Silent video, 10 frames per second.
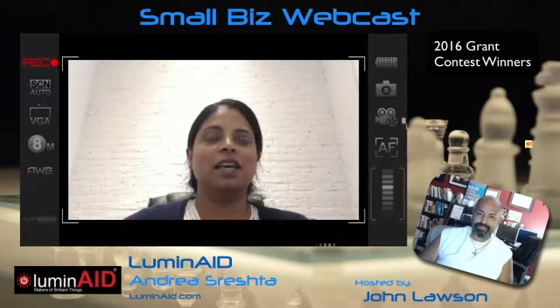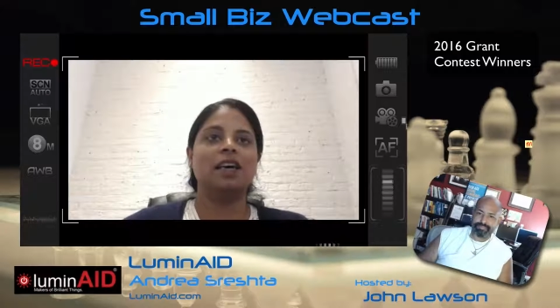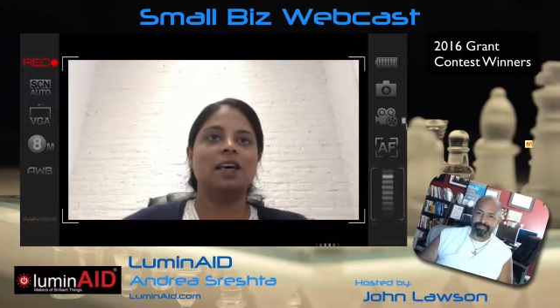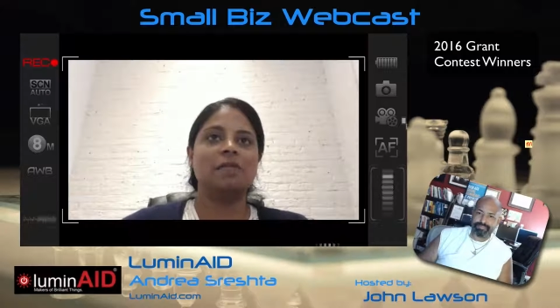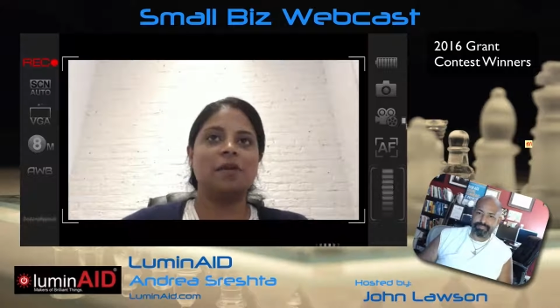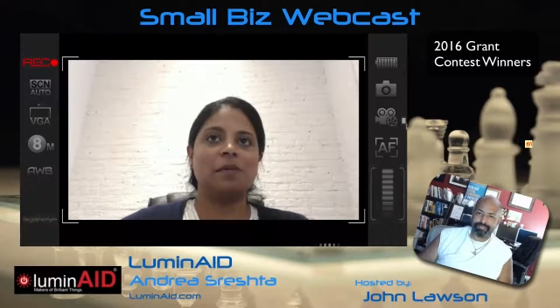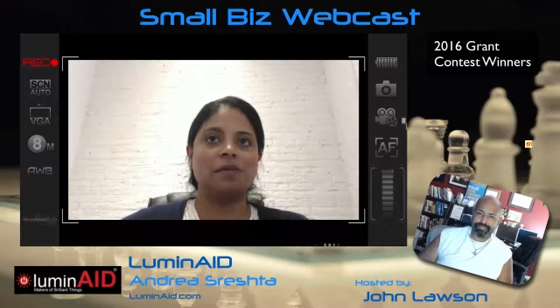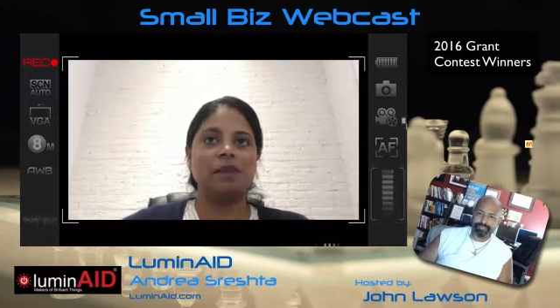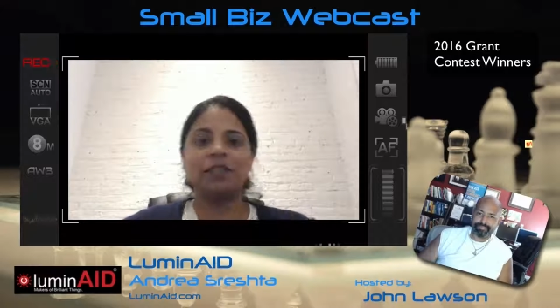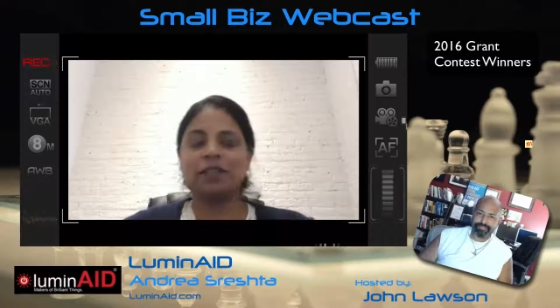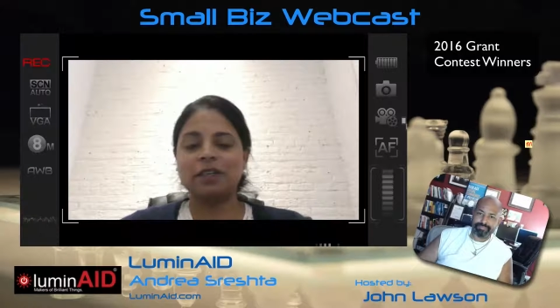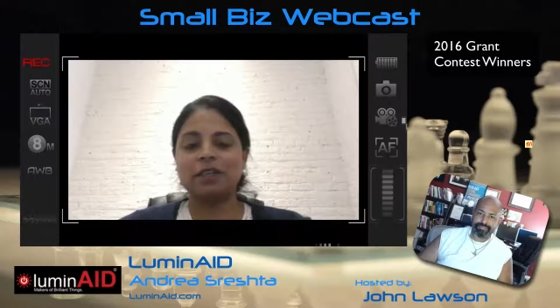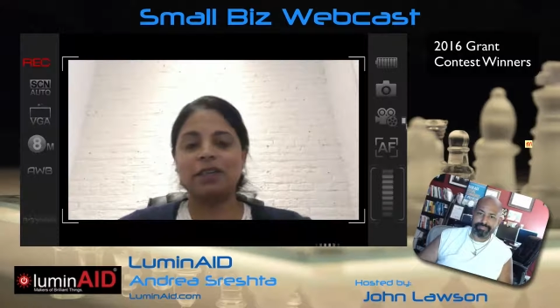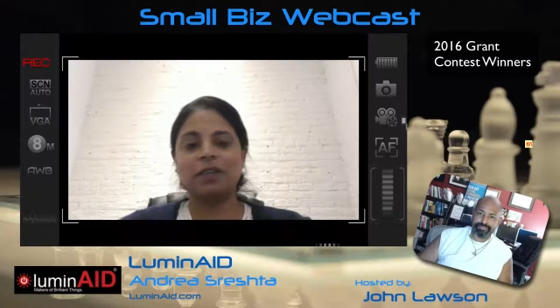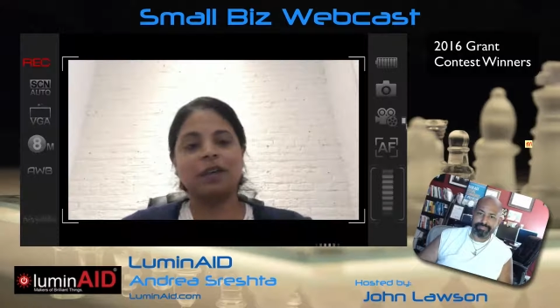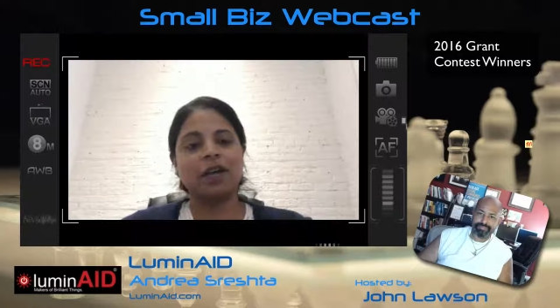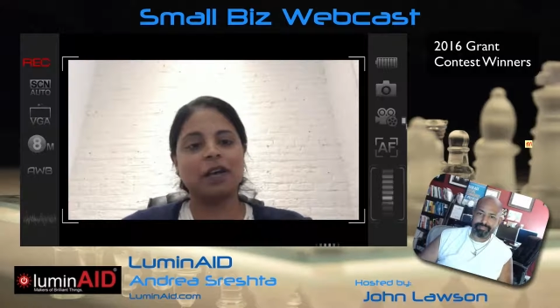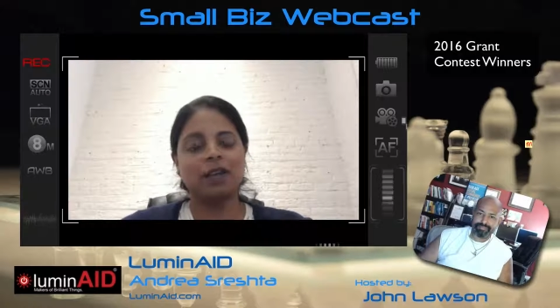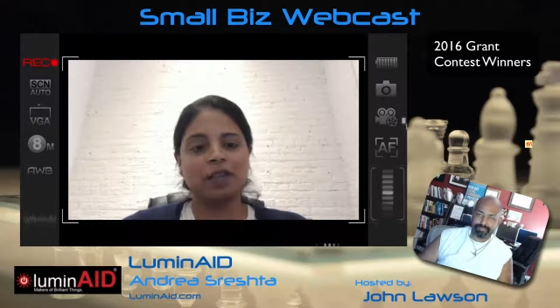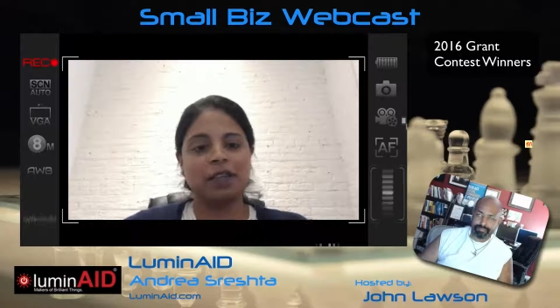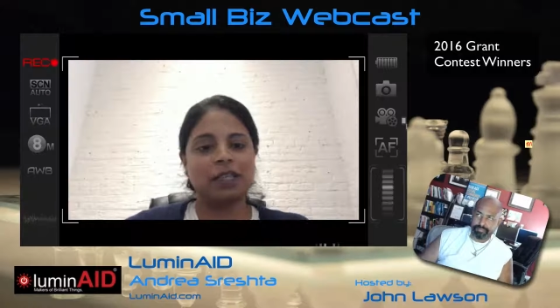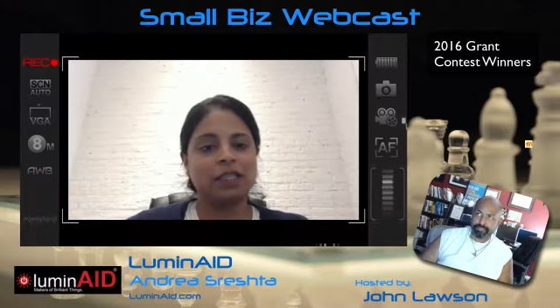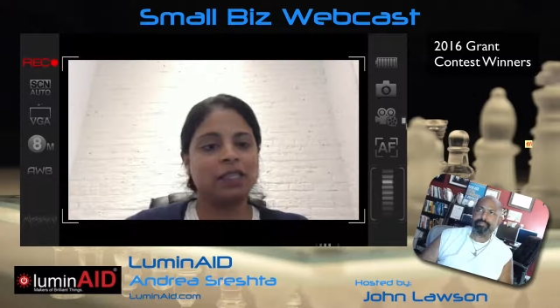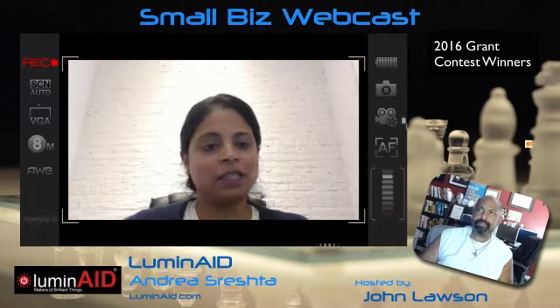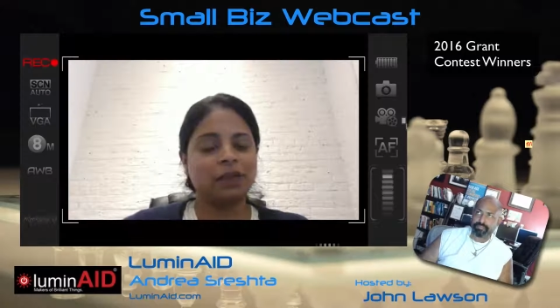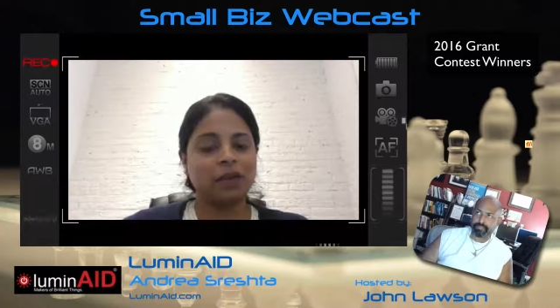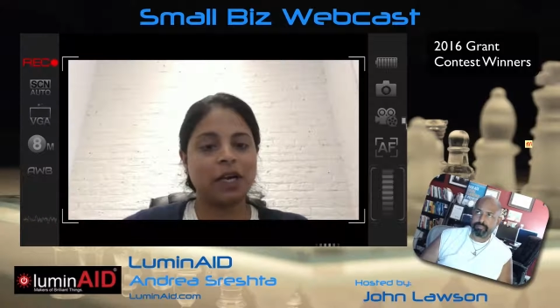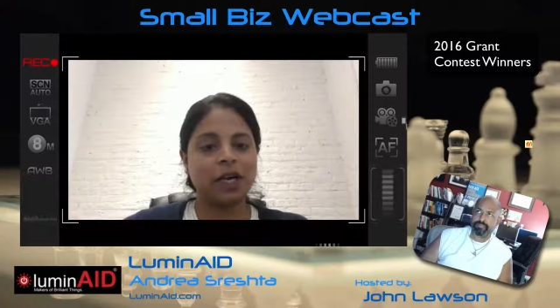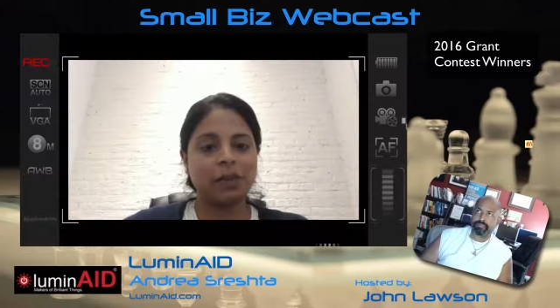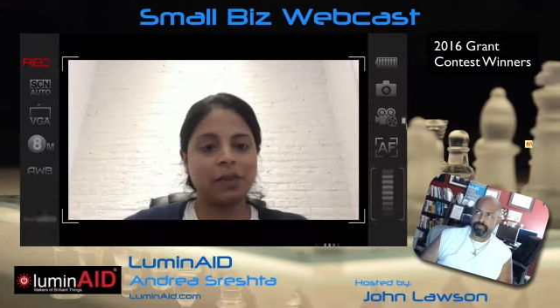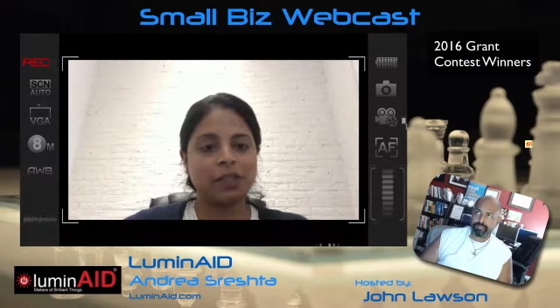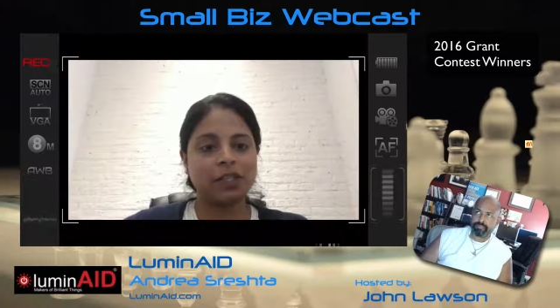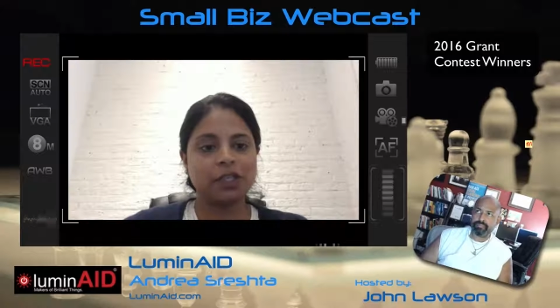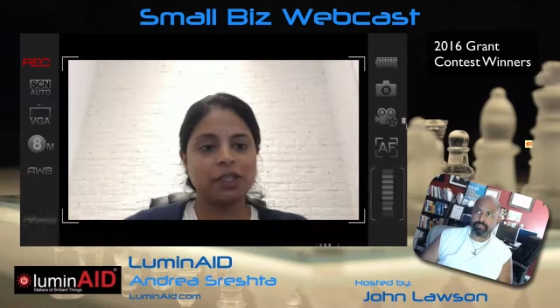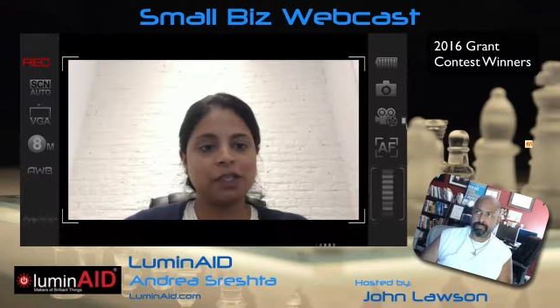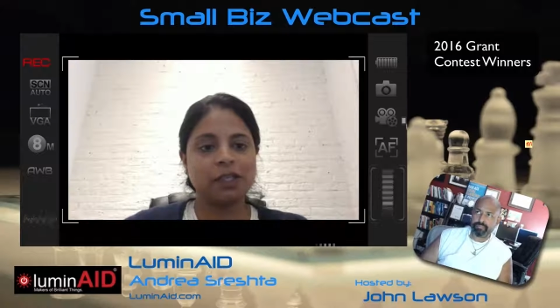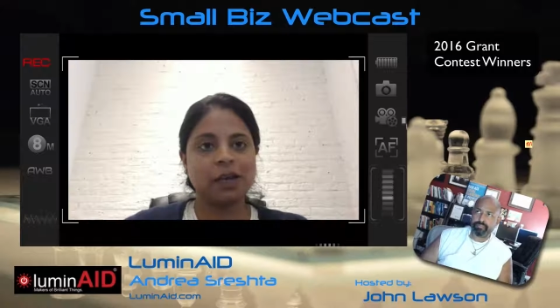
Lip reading: that we've entered, or kind of like these grant competitions,